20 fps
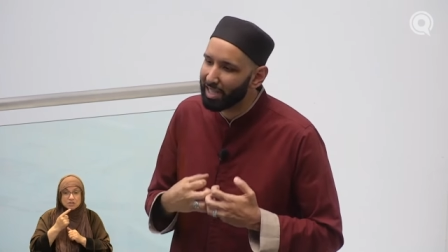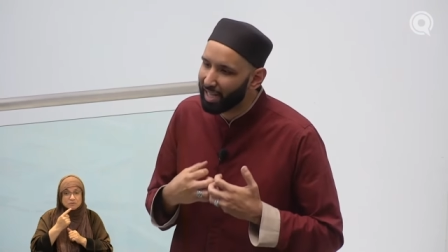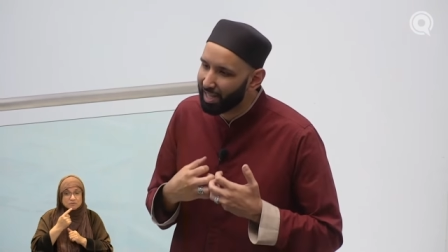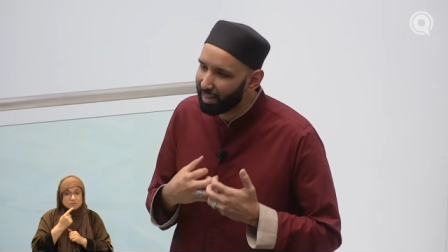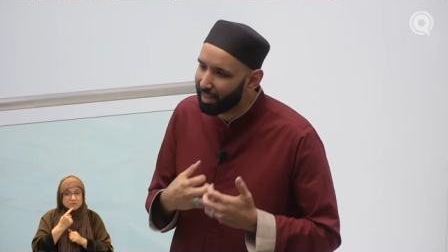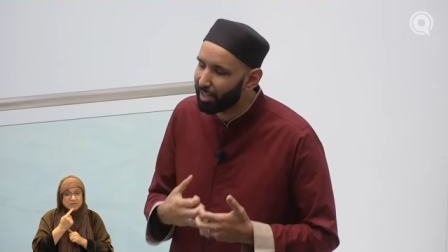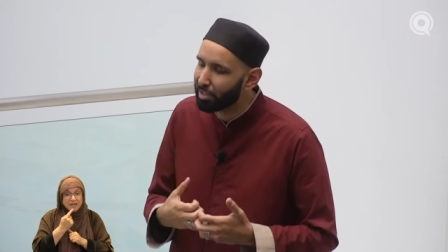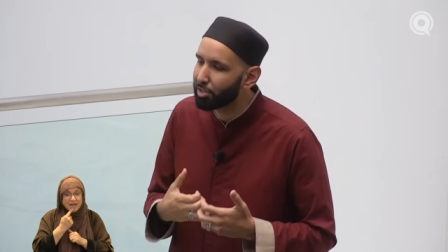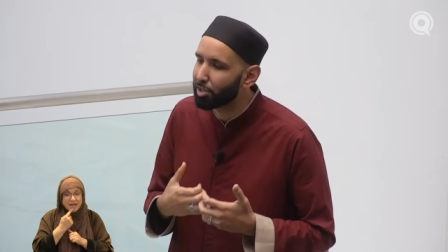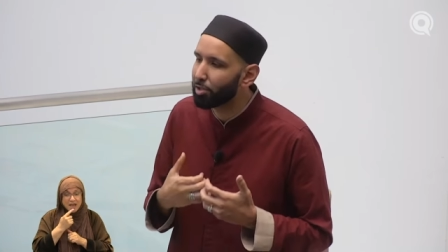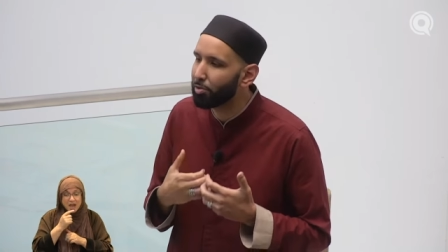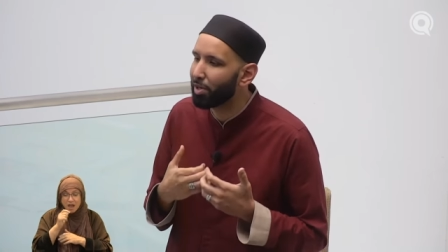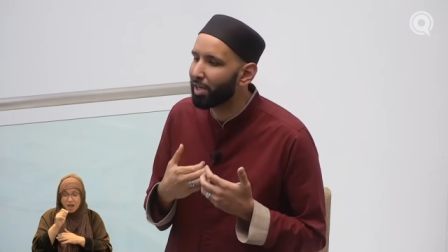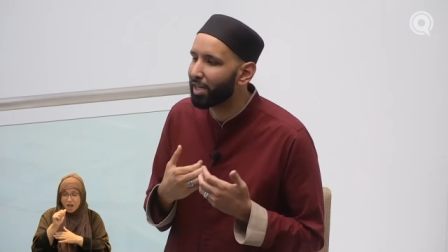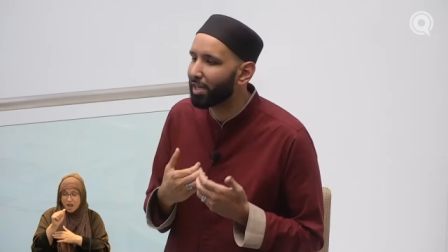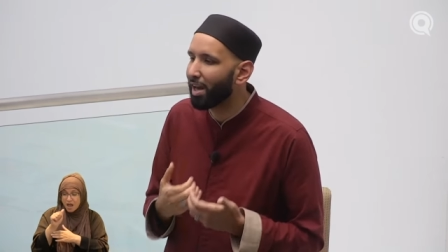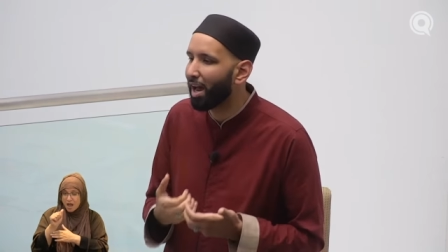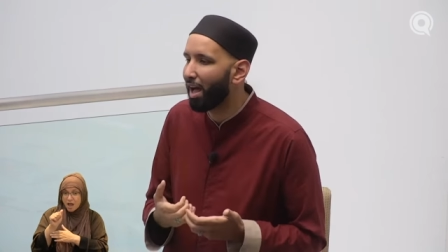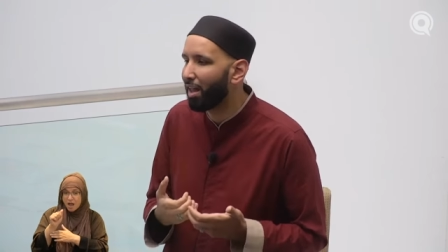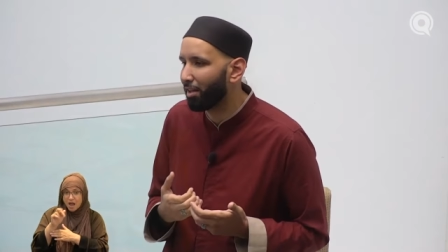unless you
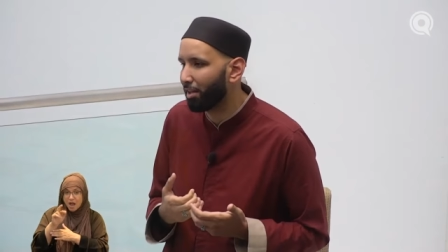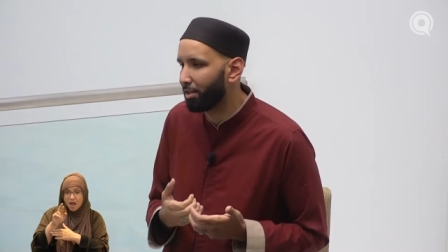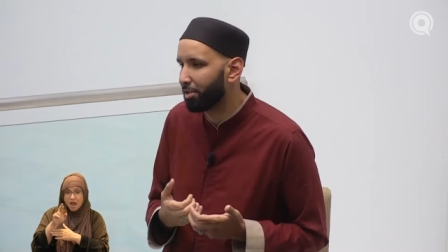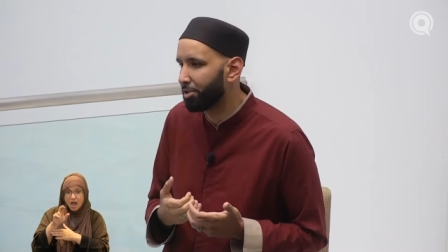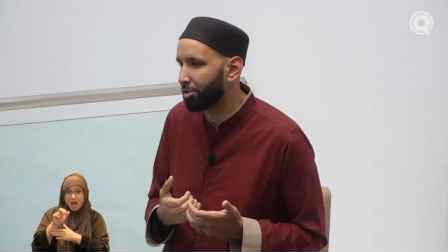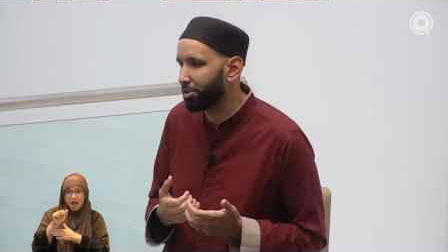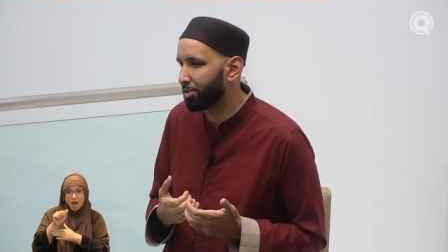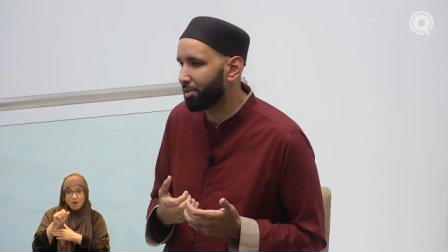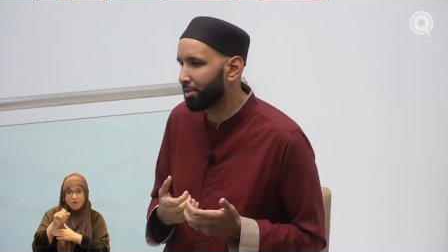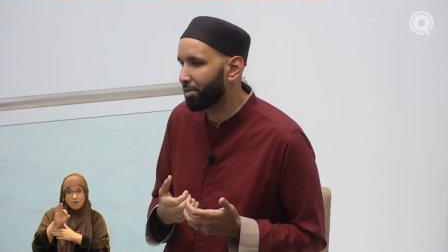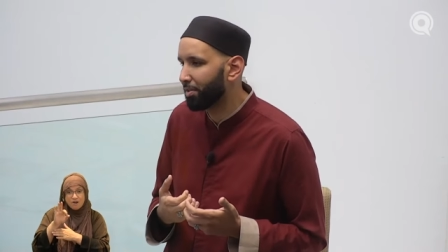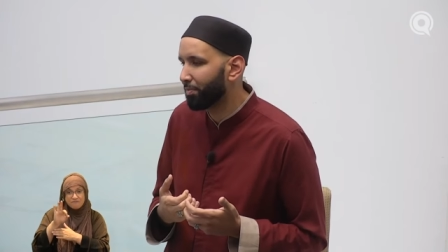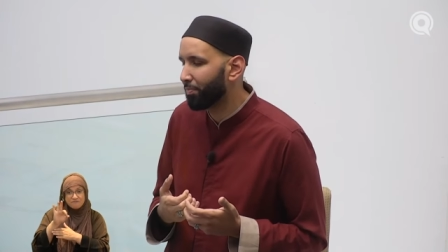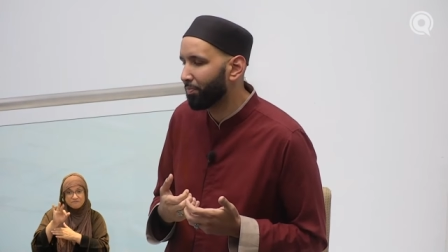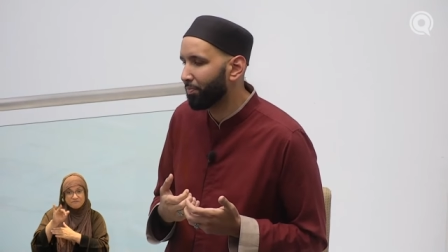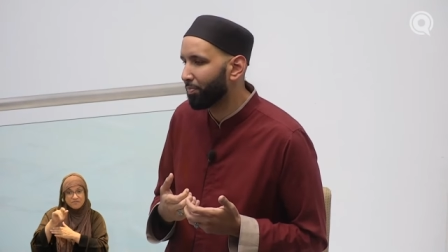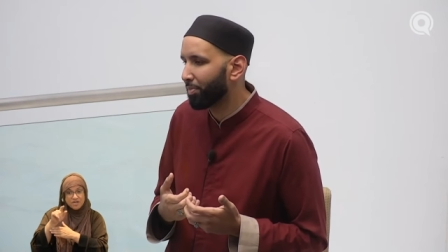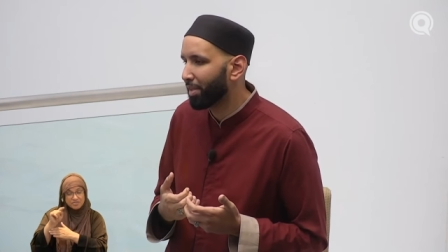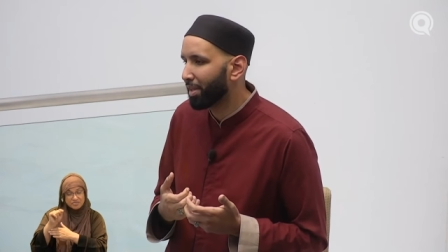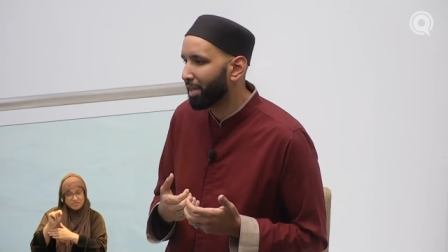acknowledge
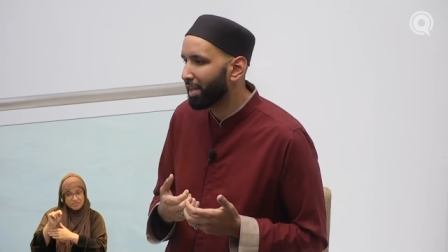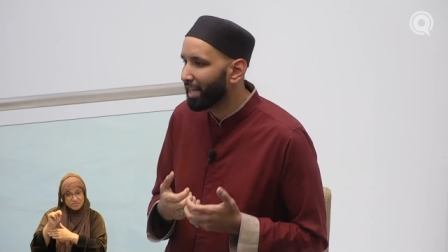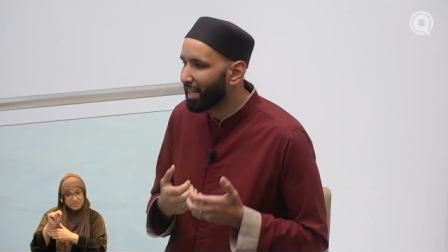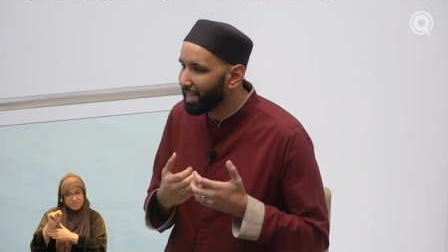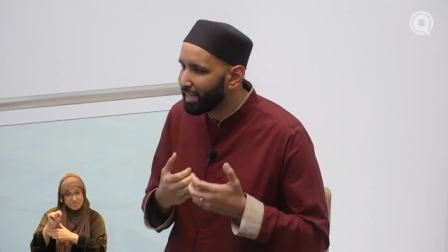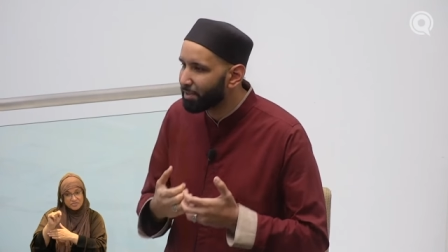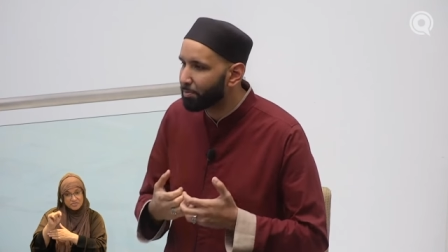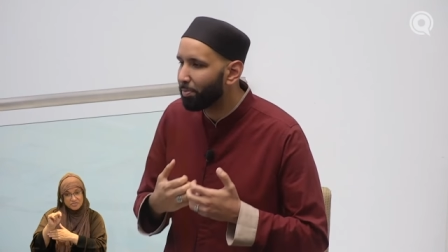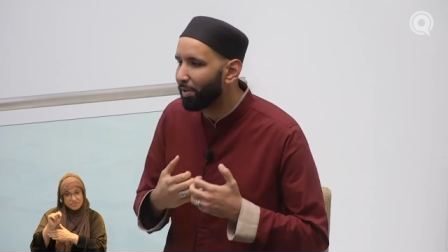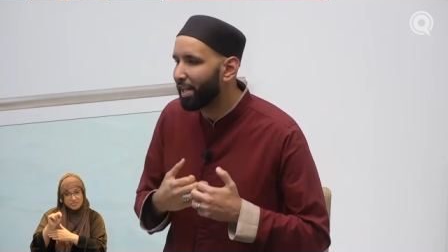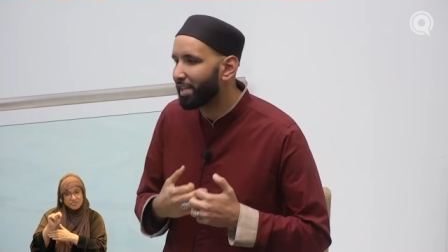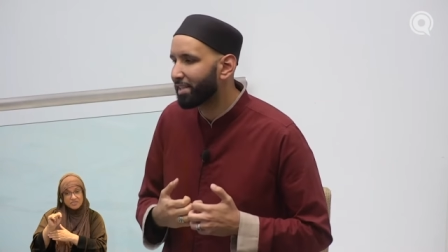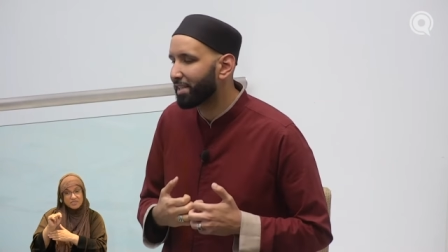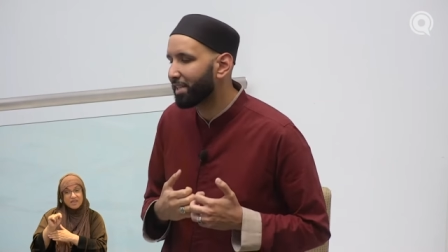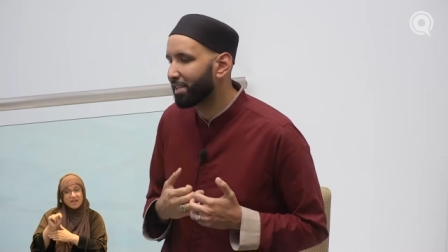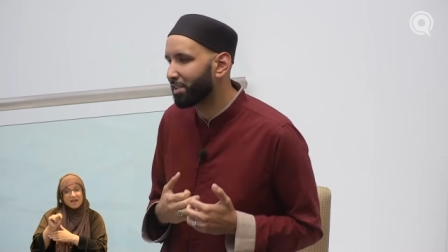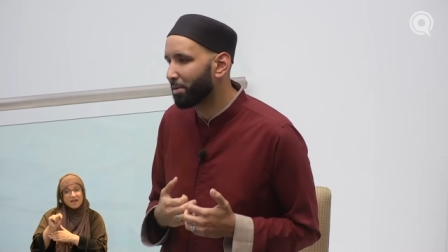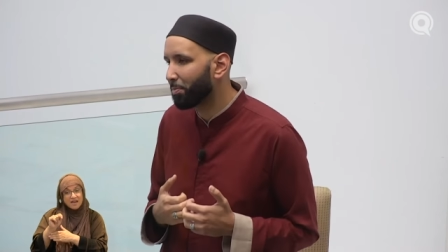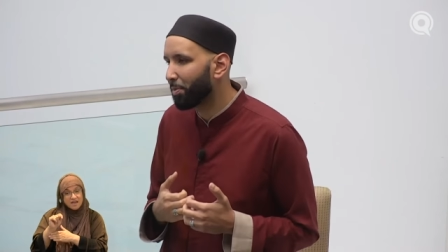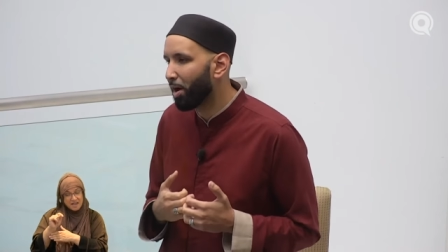His
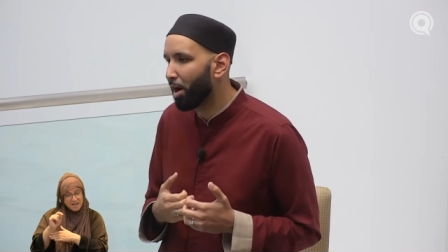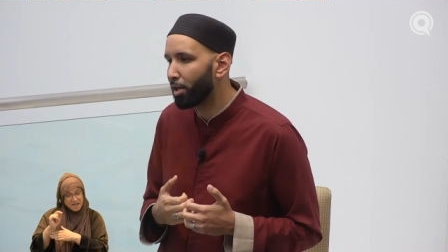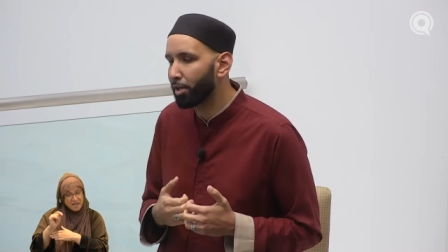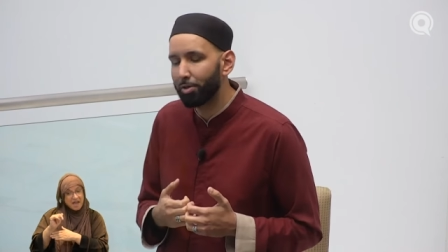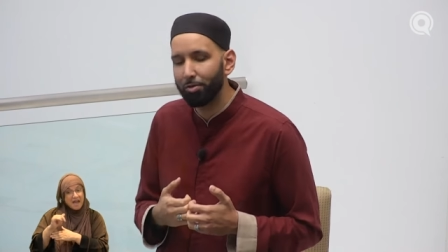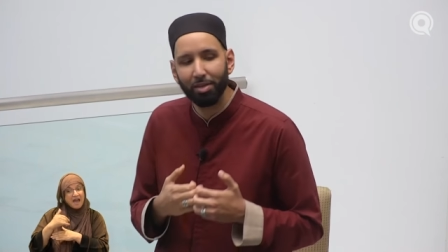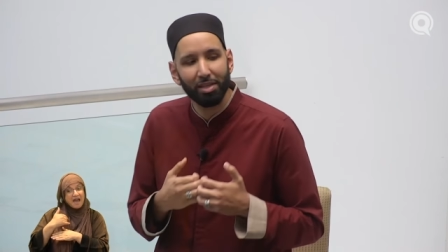blessings upon you.